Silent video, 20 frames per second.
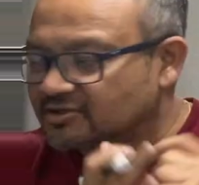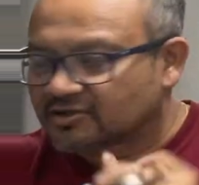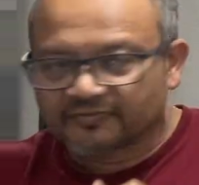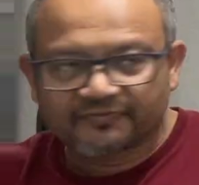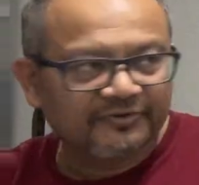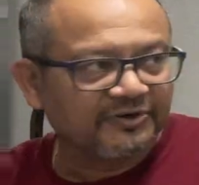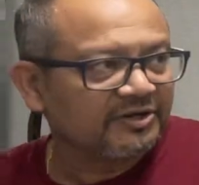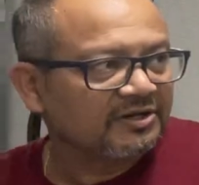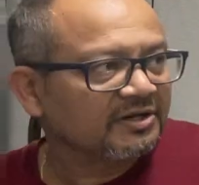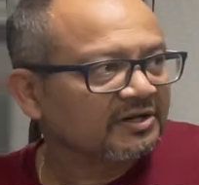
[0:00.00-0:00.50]
of it.
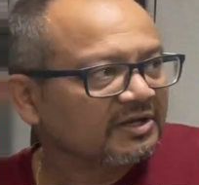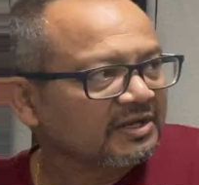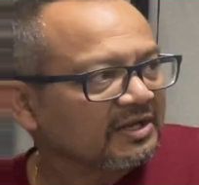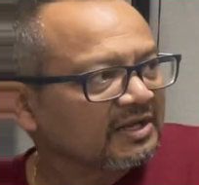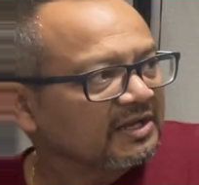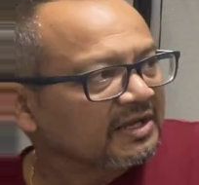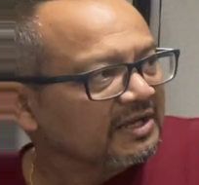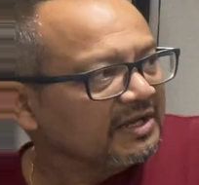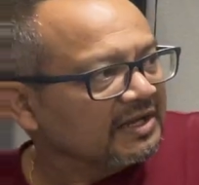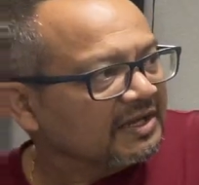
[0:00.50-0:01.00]

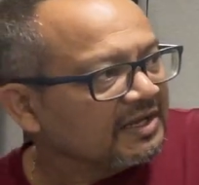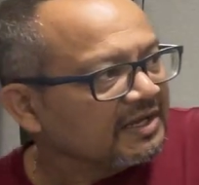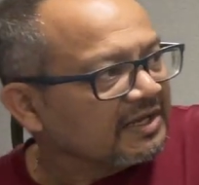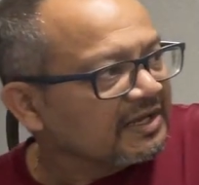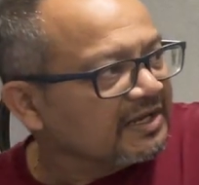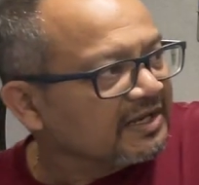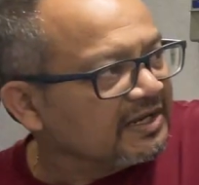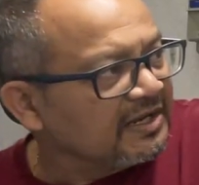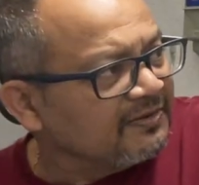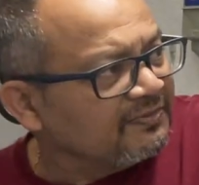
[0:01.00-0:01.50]

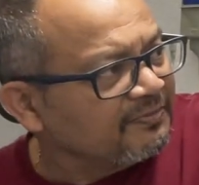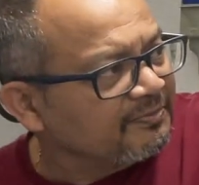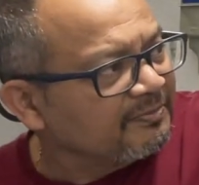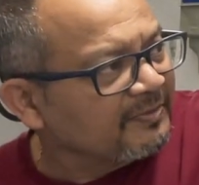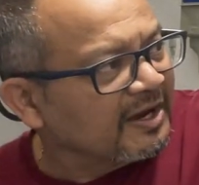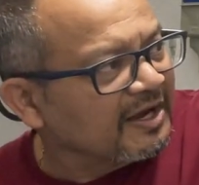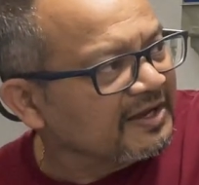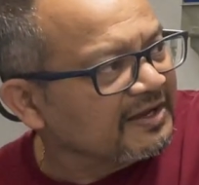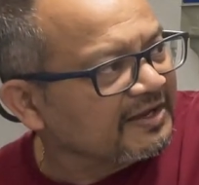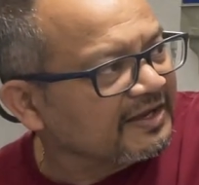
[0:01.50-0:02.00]
If
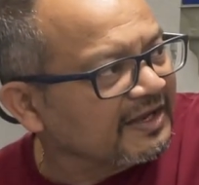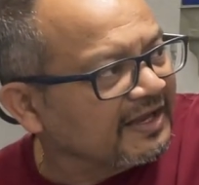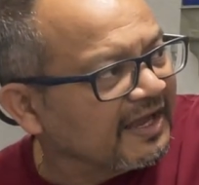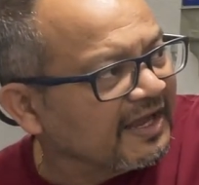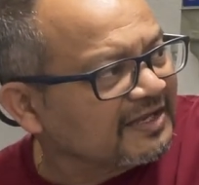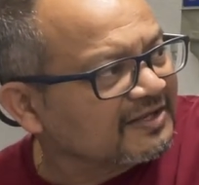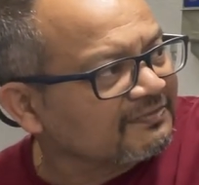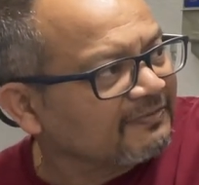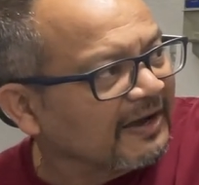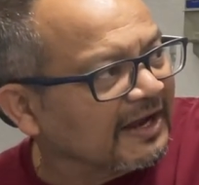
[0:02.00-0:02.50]
my
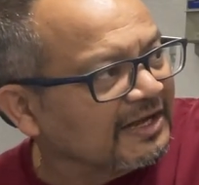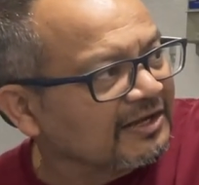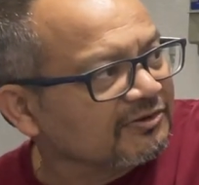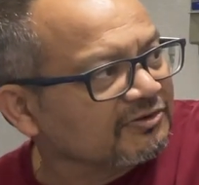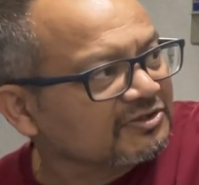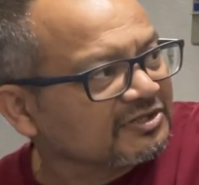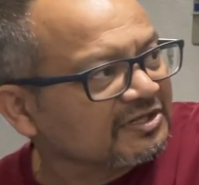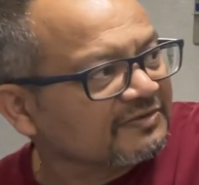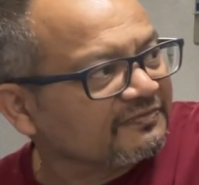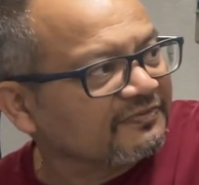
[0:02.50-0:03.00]
x value
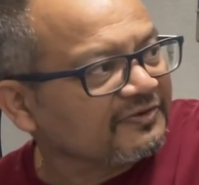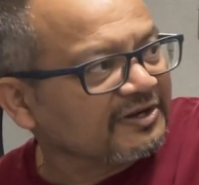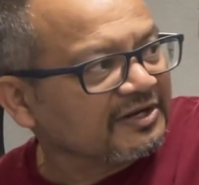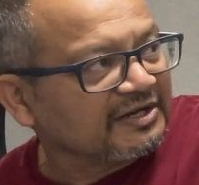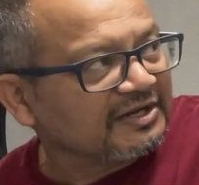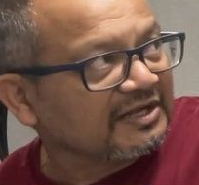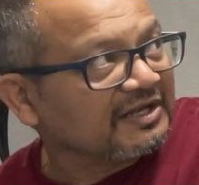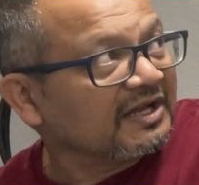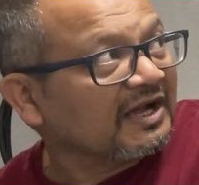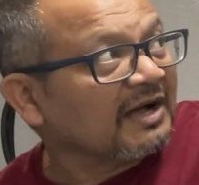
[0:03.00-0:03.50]
is
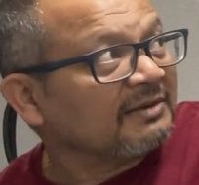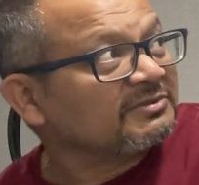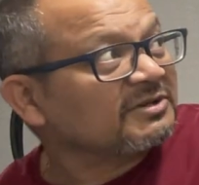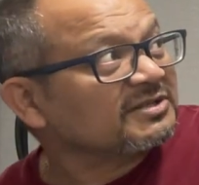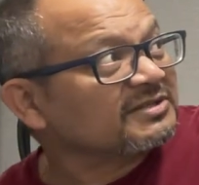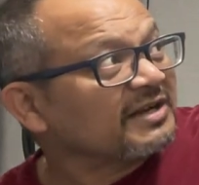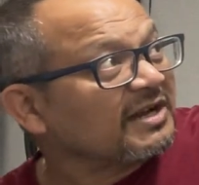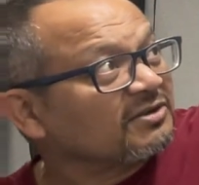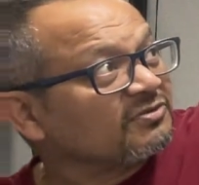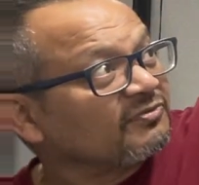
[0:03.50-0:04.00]
infinity, I'm just
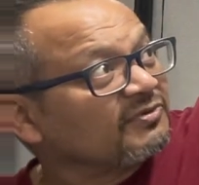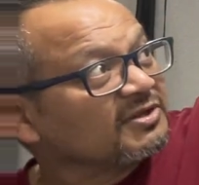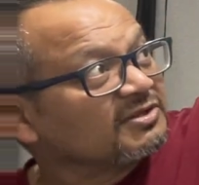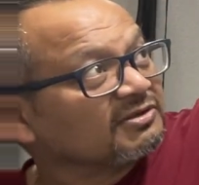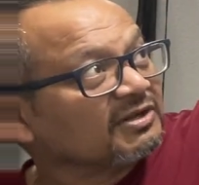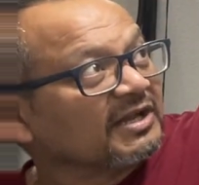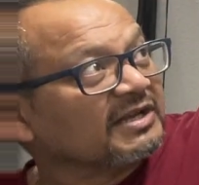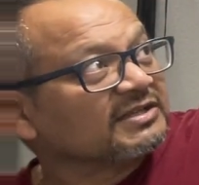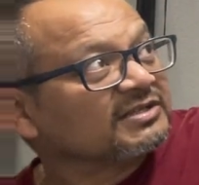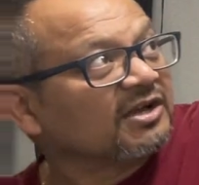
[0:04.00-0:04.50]
trying to
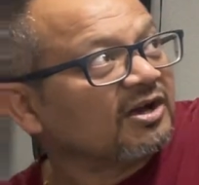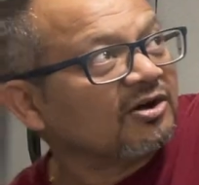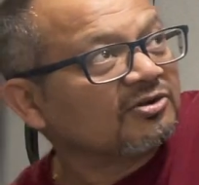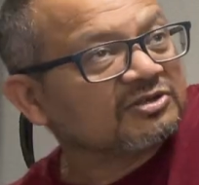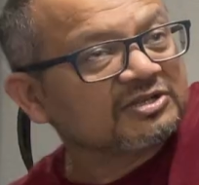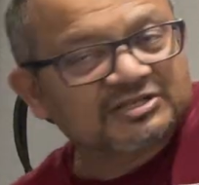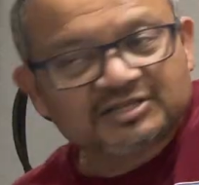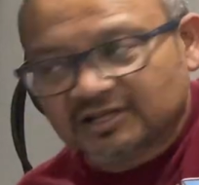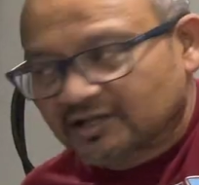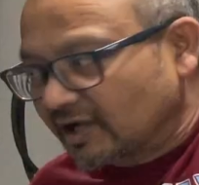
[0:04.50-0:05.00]
visualize how
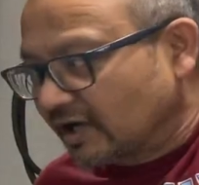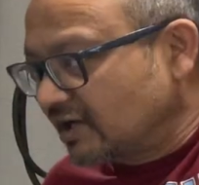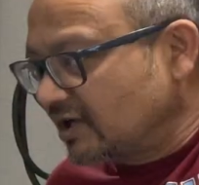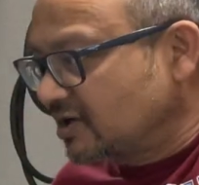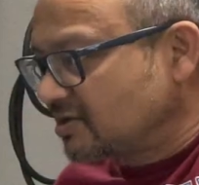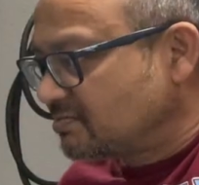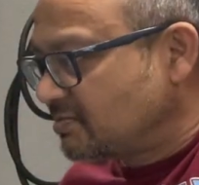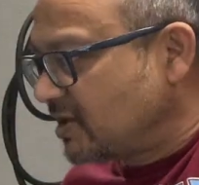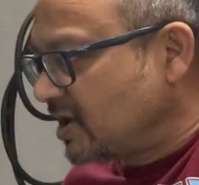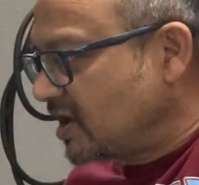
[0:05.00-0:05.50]
this line is
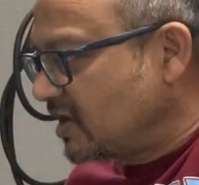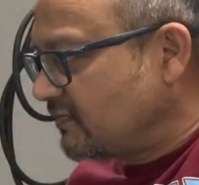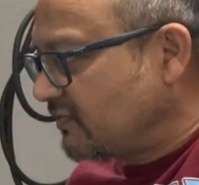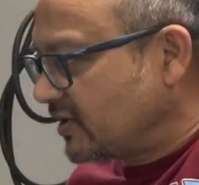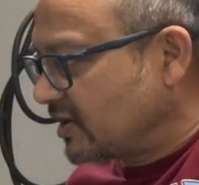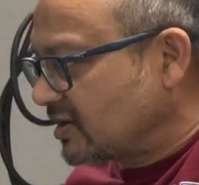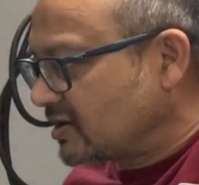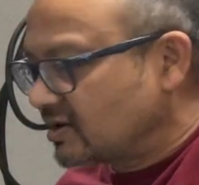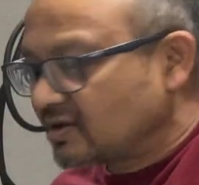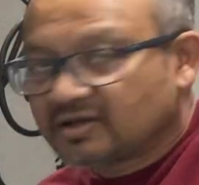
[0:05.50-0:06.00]
behaving,
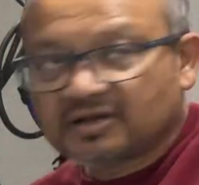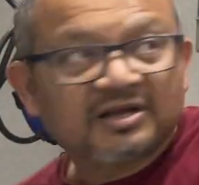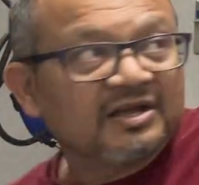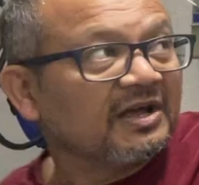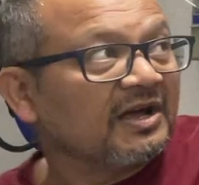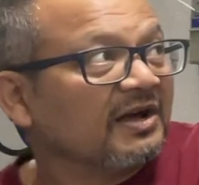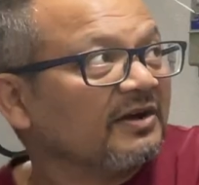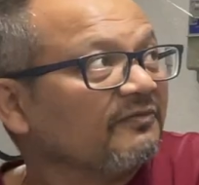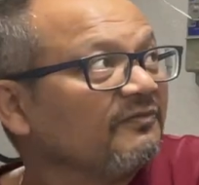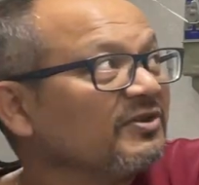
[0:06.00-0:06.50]

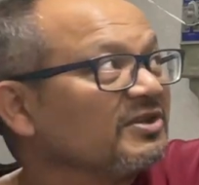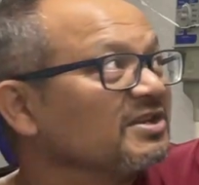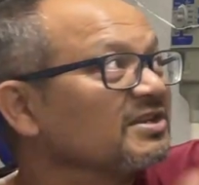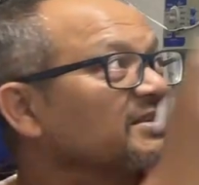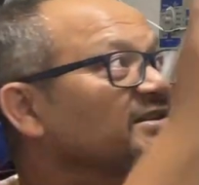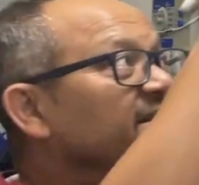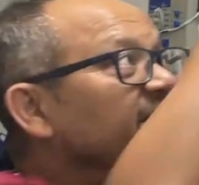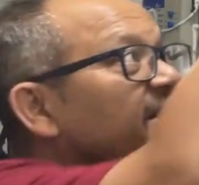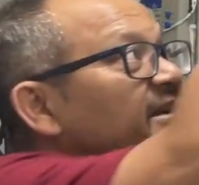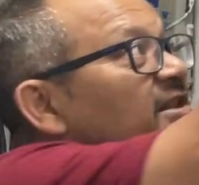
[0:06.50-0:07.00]
which is
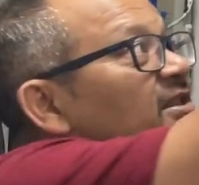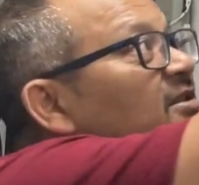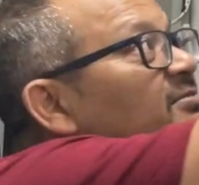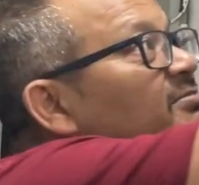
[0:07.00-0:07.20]
creating the